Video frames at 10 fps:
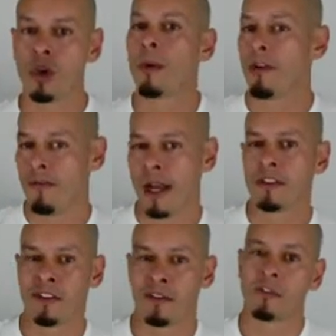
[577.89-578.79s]
You may
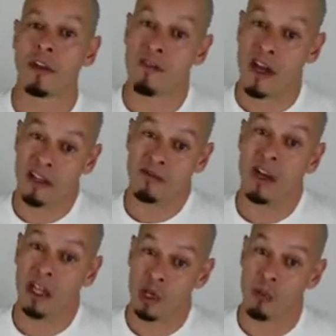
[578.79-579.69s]
find some stuff that is
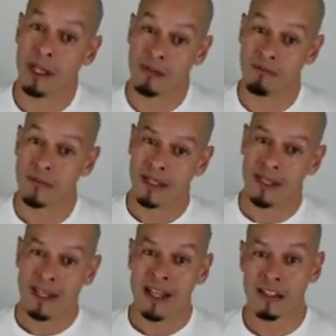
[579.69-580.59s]
a little bit
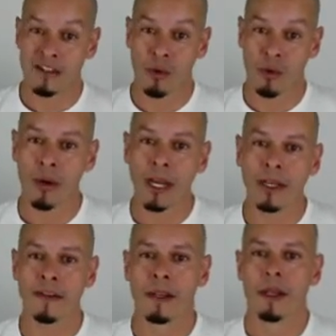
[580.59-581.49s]
not so great,